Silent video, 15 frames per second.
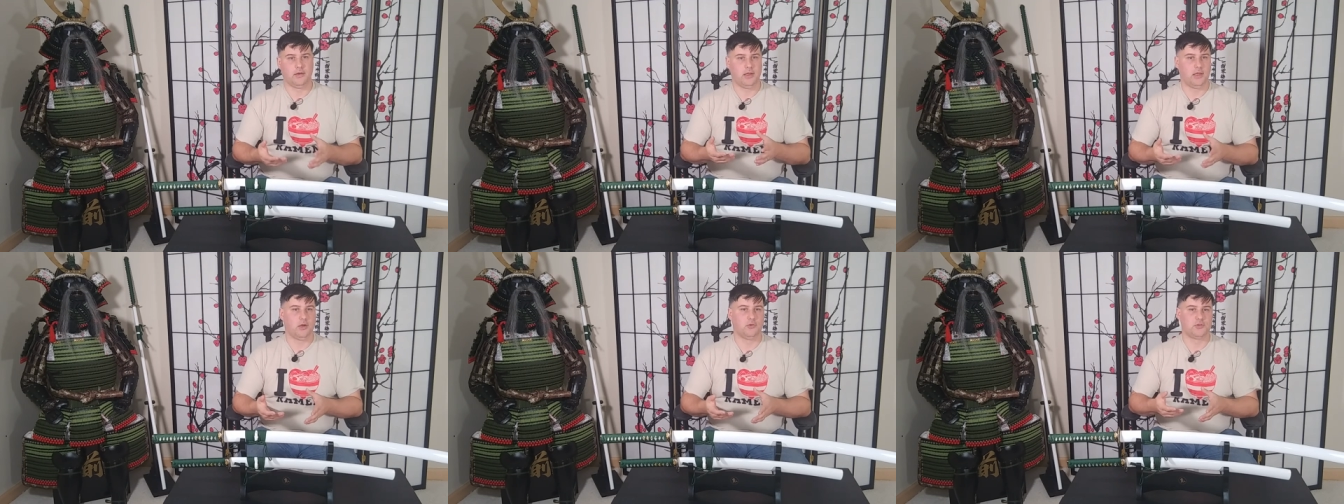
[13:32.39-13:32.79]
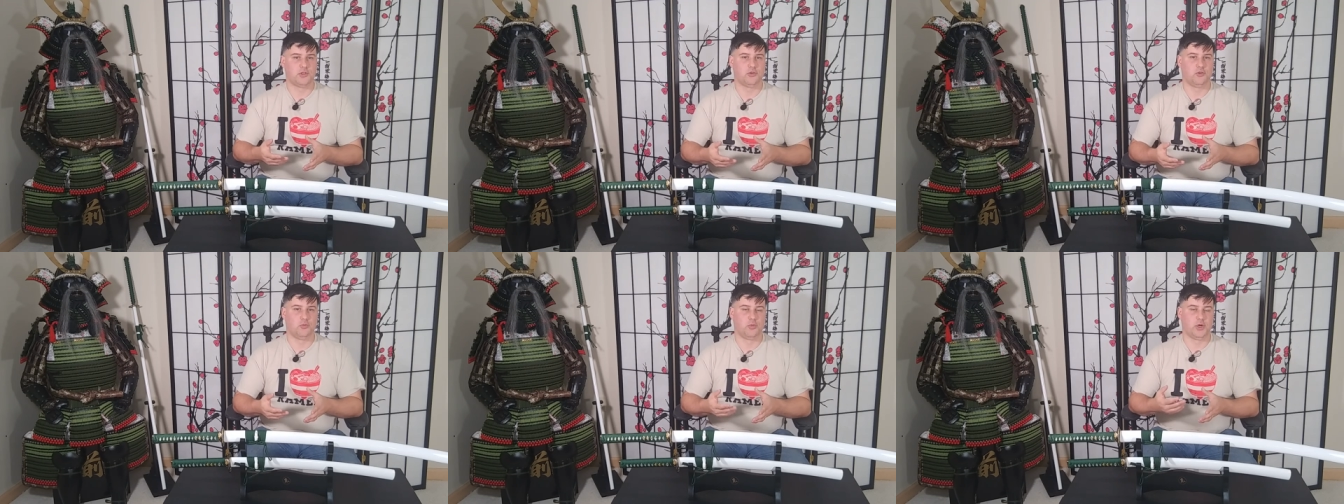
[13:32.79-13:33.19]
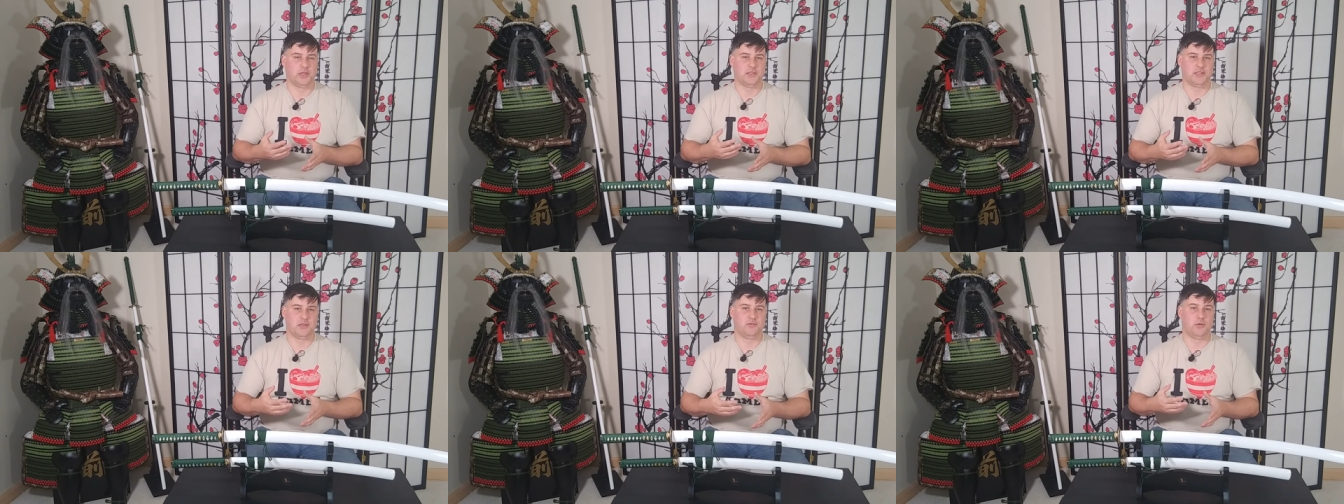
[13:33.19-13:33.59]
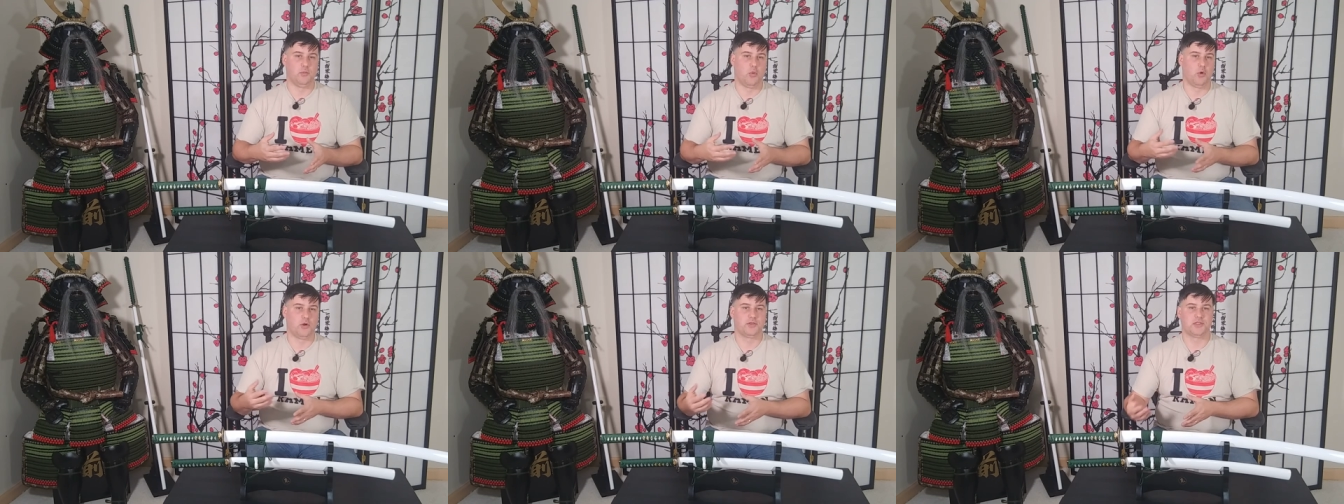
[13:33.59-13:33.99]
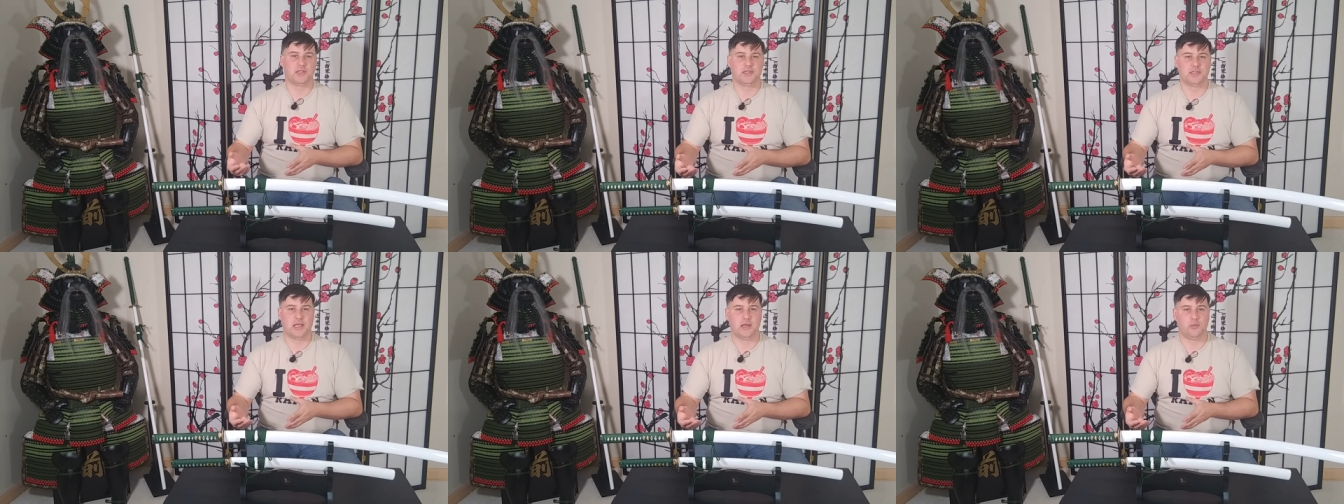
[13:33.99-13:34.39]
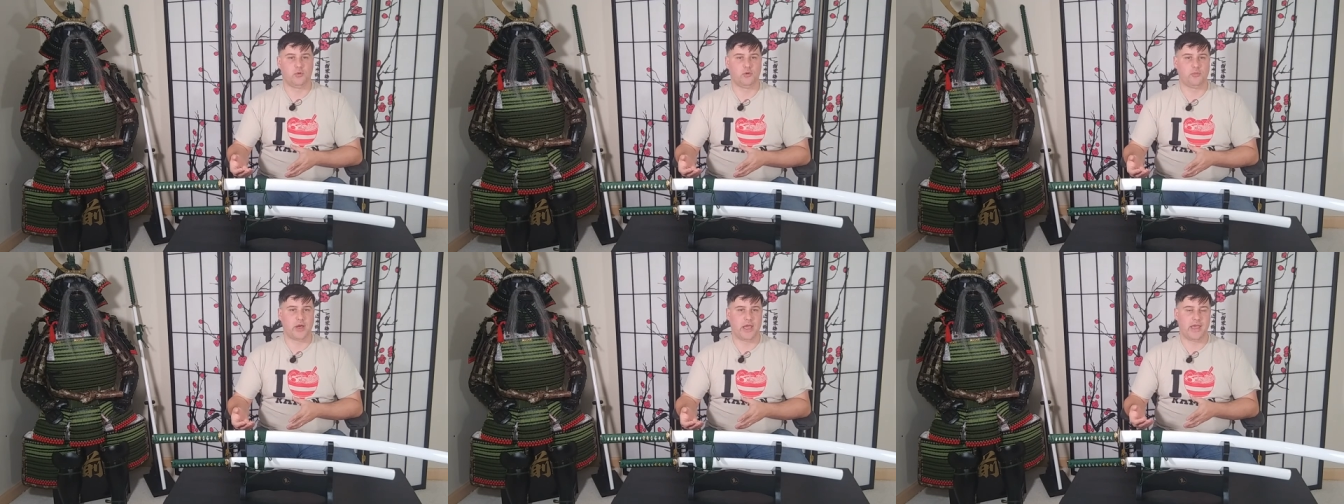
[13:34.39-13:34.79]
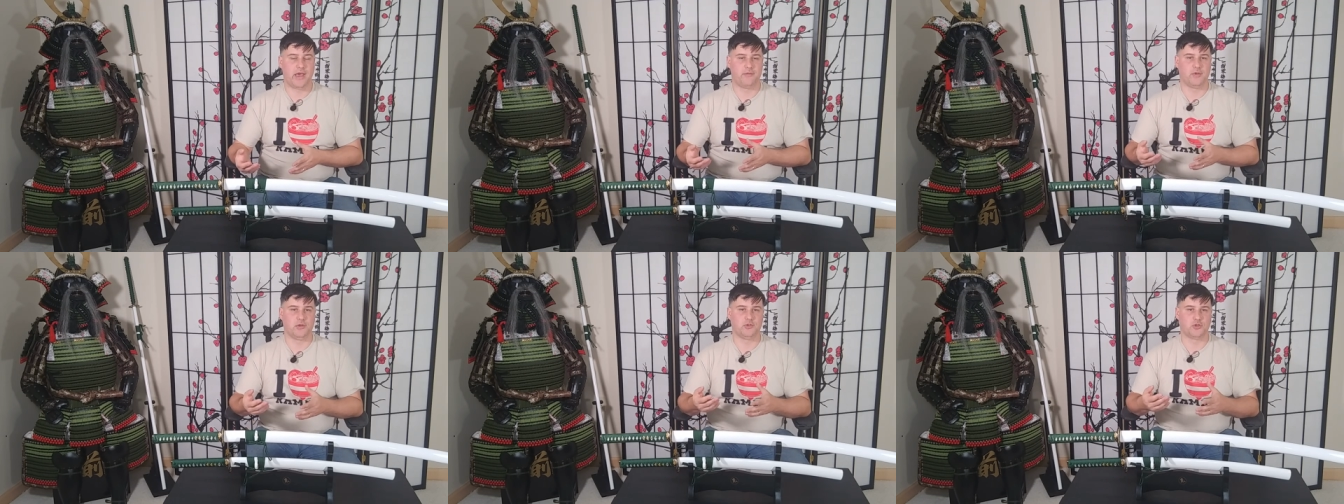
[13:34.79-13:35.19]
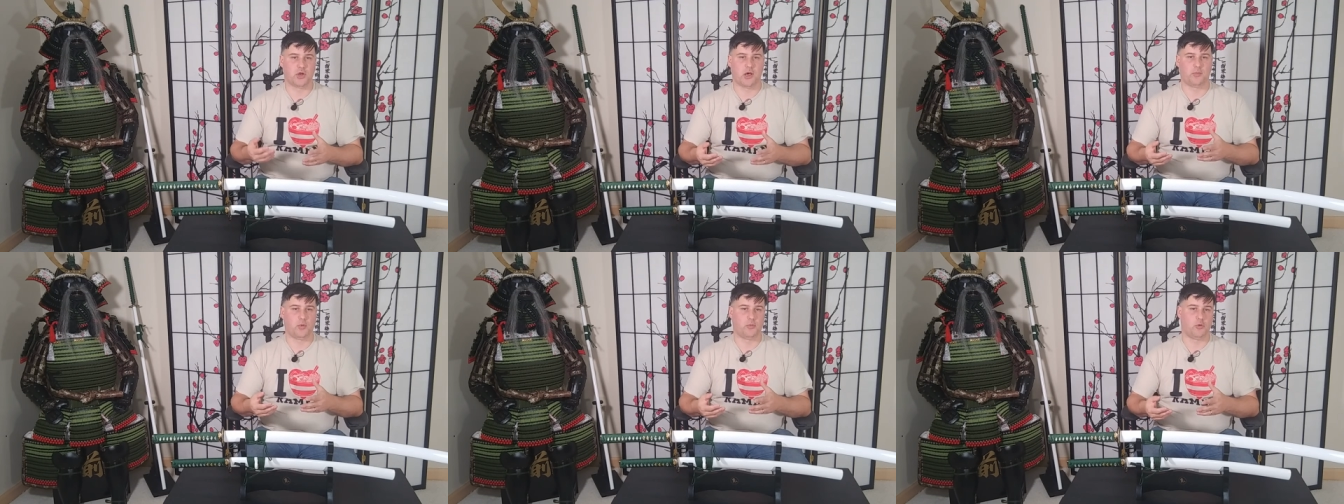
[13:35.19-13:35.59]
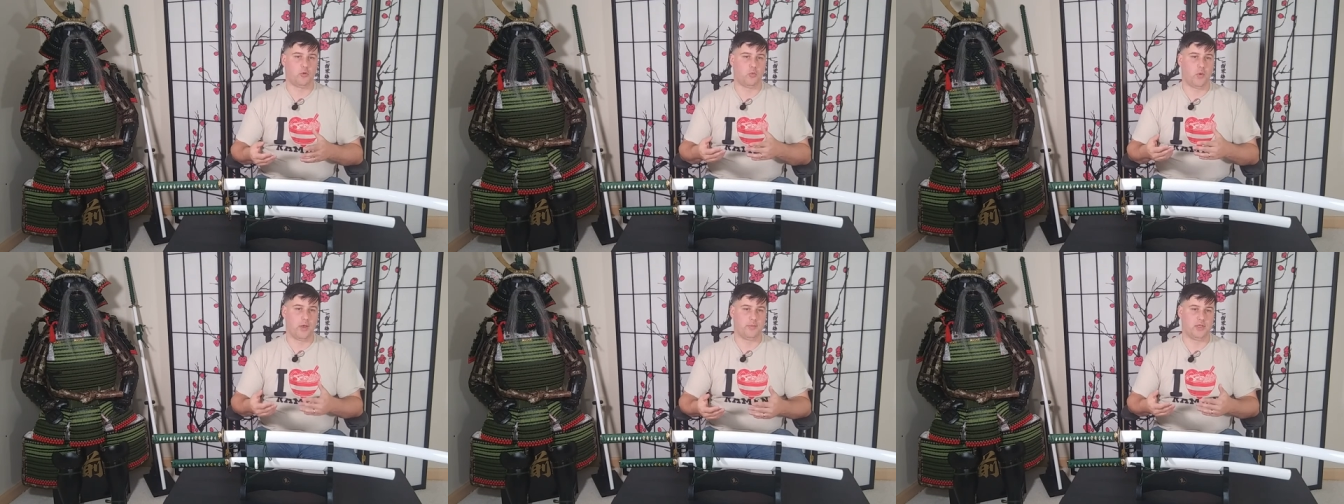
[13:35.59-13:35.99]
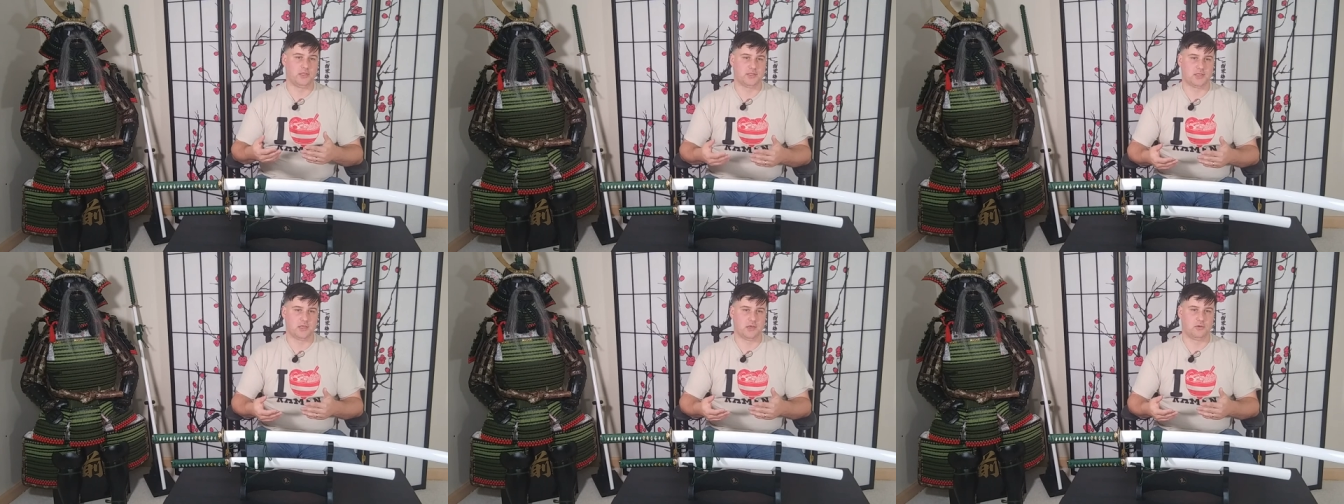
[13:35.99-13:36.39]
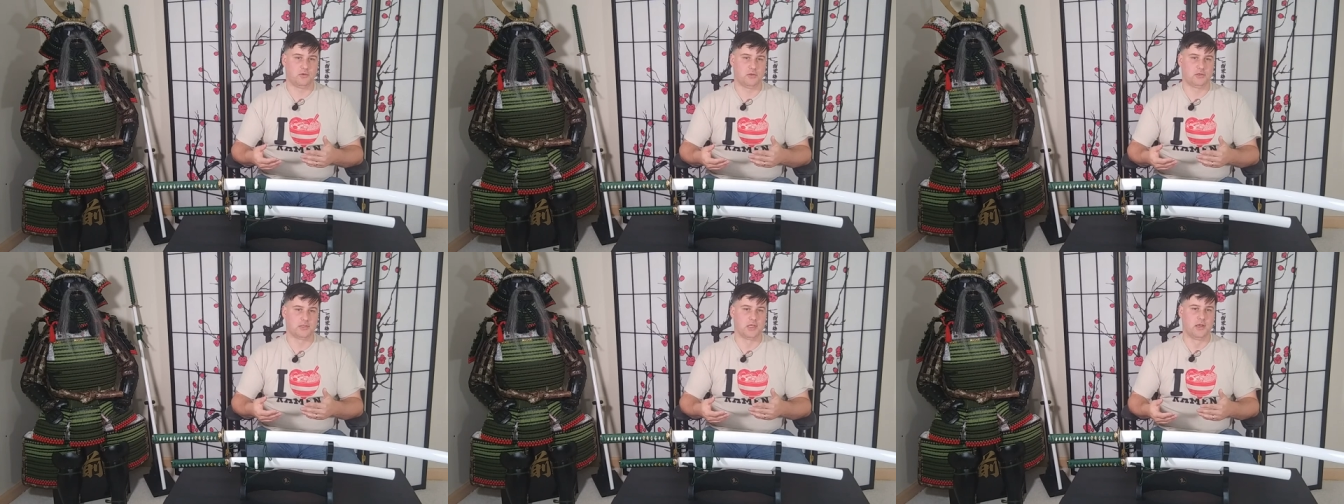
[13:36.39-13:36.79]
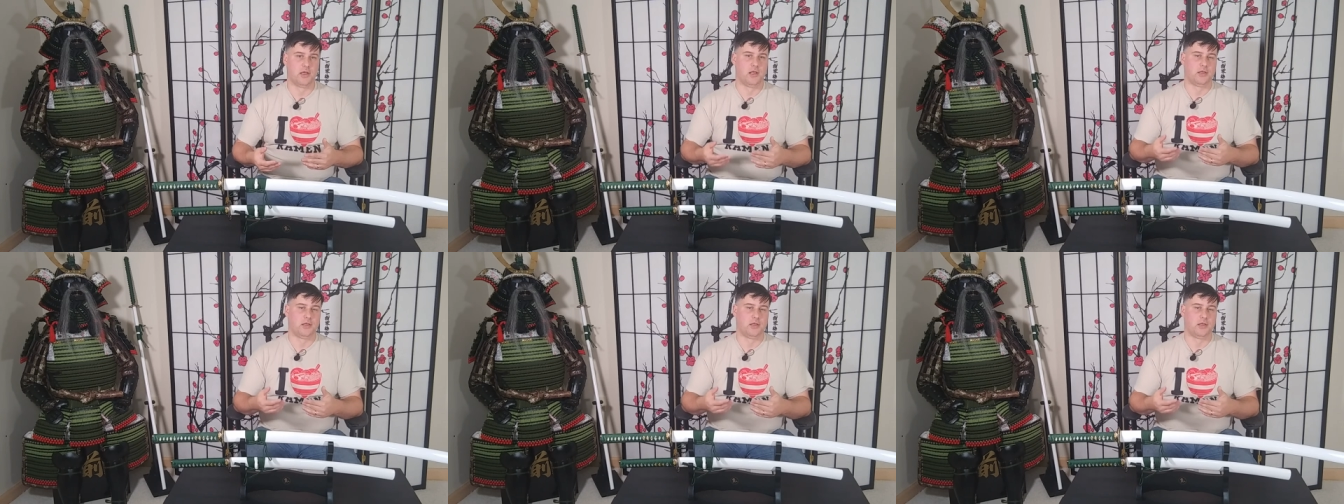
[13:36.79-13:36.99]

Nioh 2 brings even more to the table by having droppable weapon skills.